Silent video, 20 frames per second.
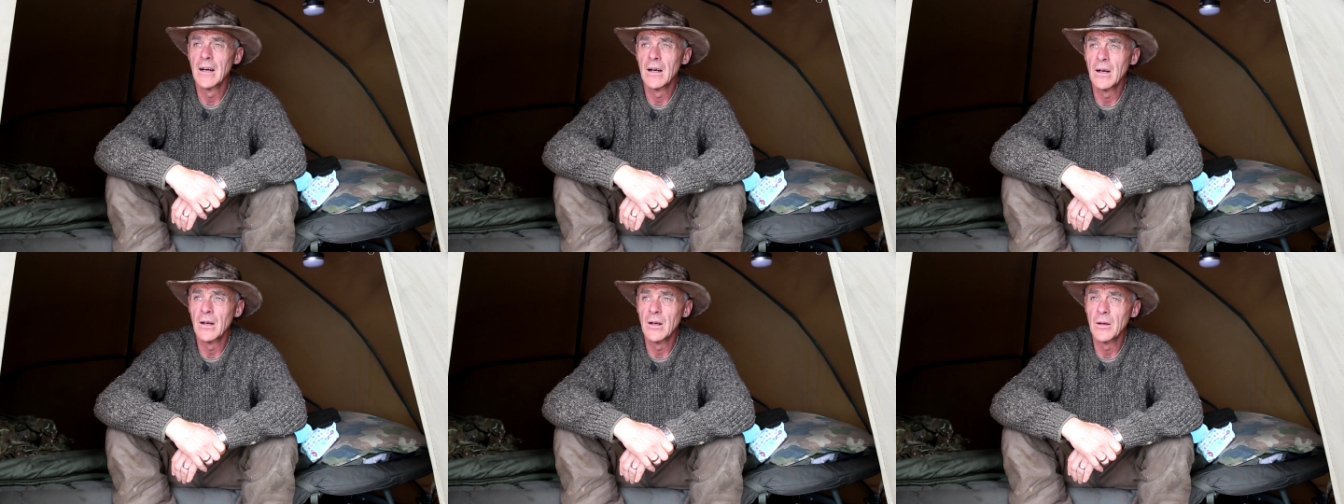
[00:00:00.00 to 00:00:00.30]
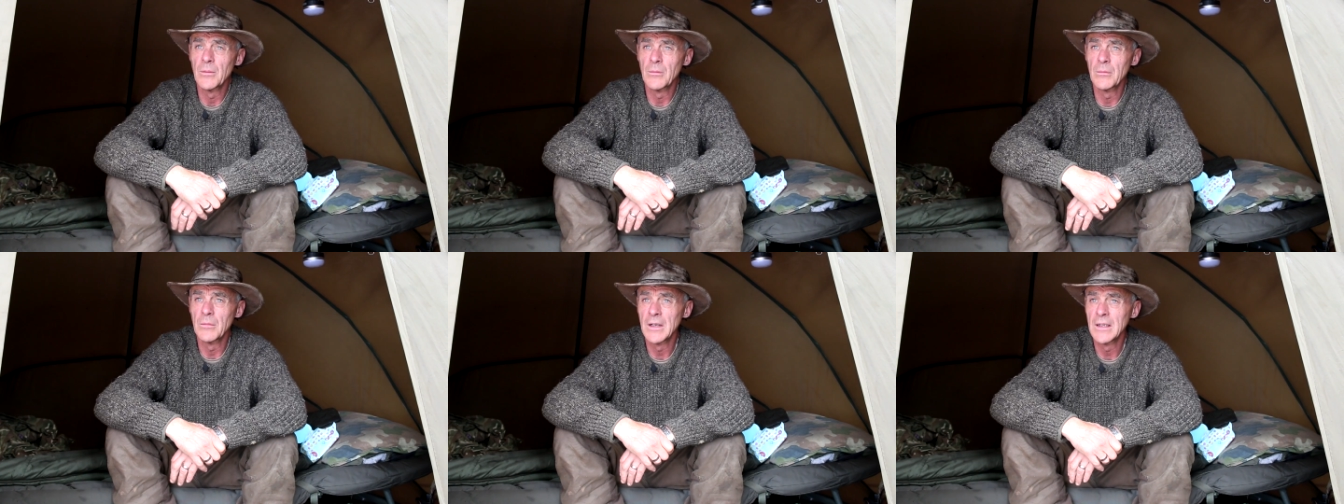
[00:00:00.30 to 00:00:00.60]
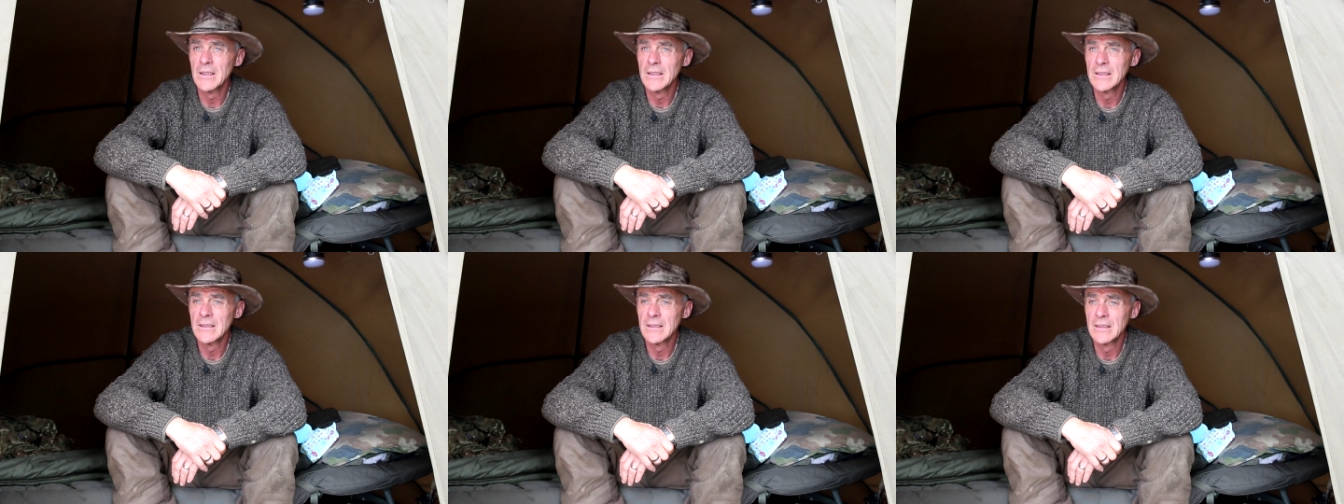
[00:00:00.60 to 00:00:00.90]
um,
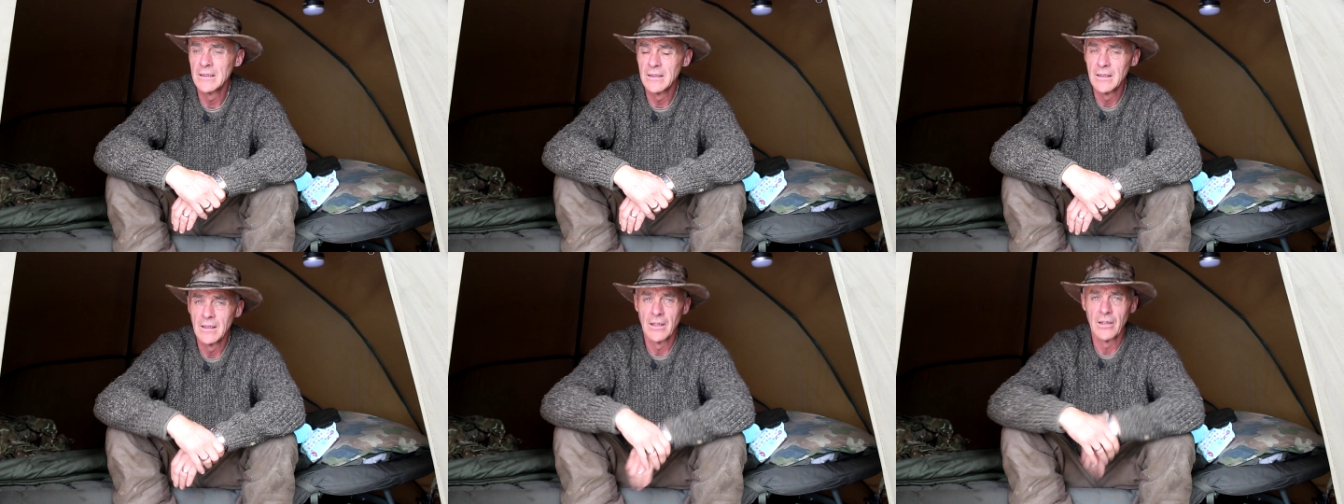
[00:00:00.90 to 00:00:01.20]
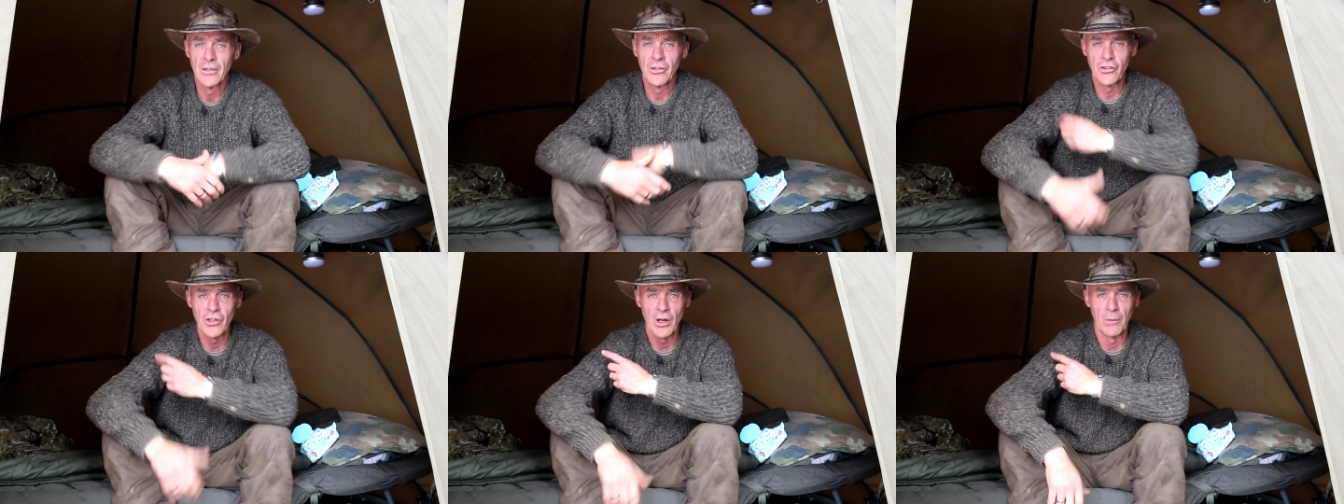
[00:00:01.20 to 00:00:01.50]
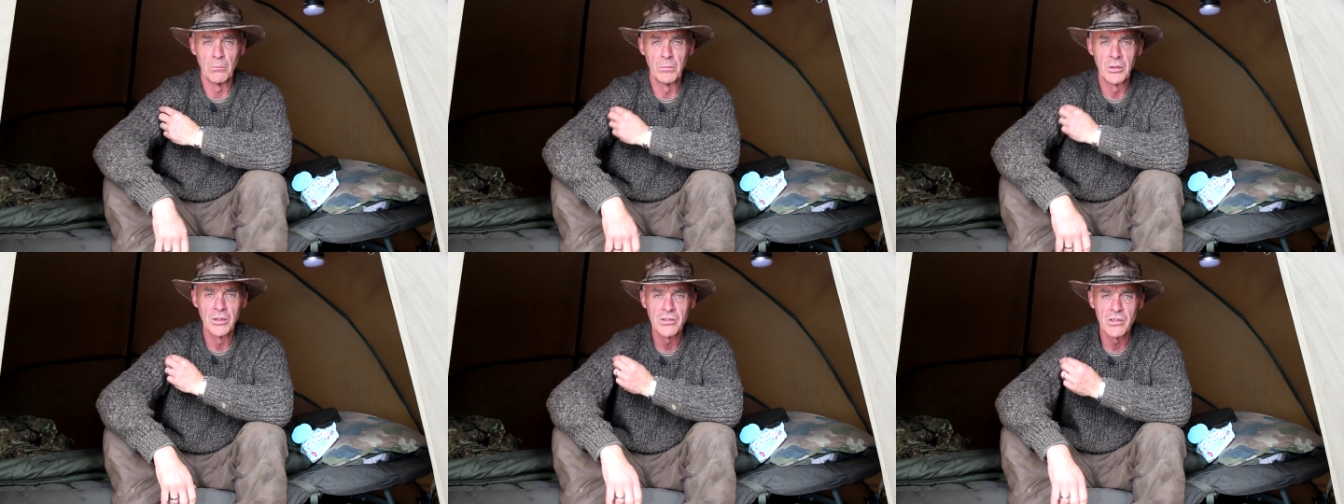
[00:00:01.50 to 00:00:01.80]

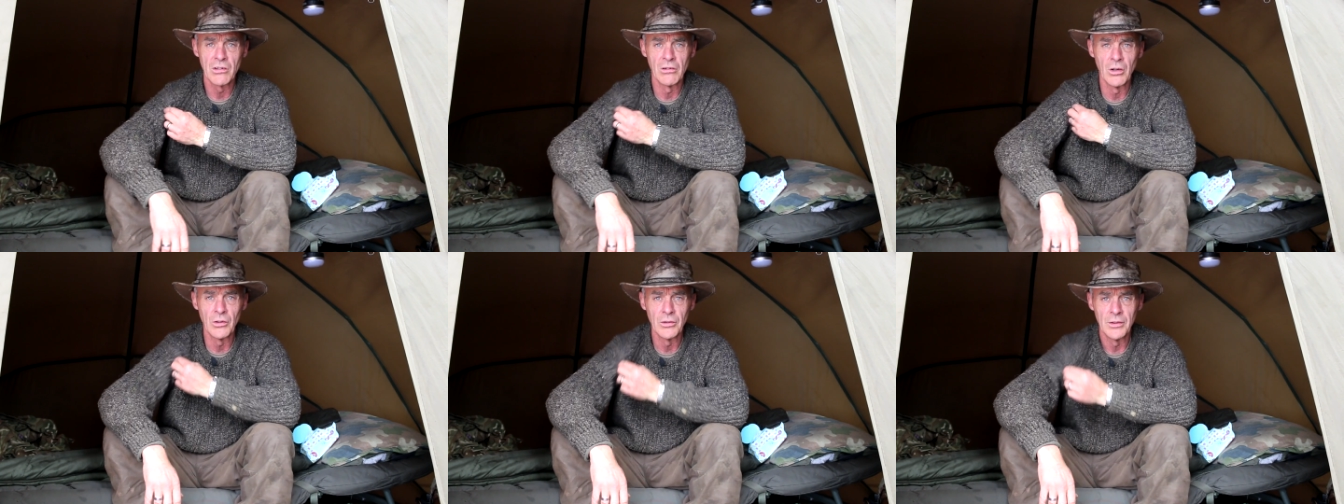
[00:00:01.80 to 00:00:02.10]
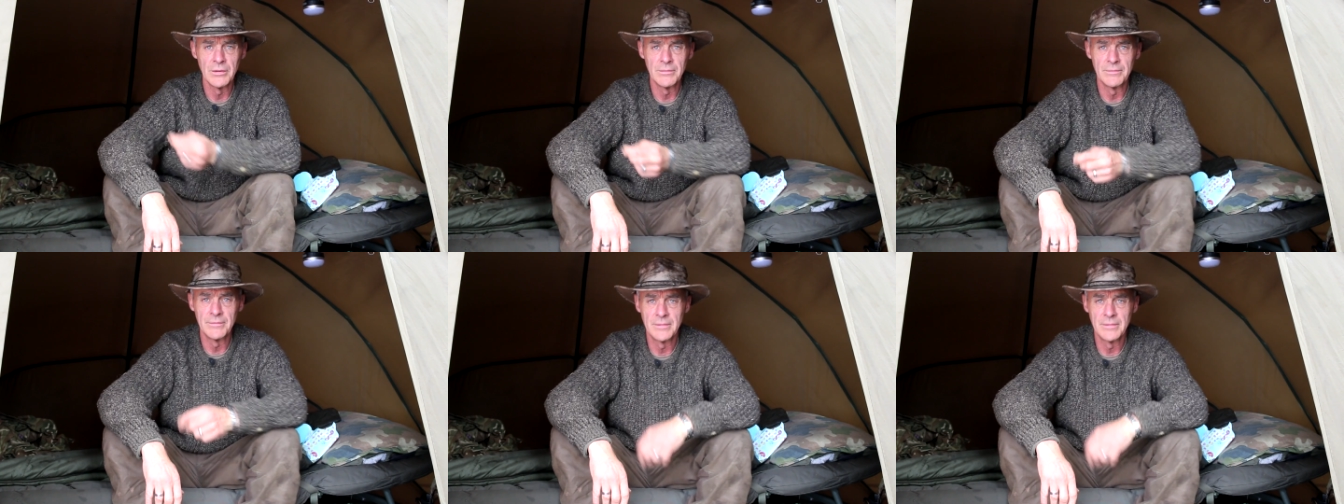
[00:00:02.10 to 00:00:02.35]
jumpers are on,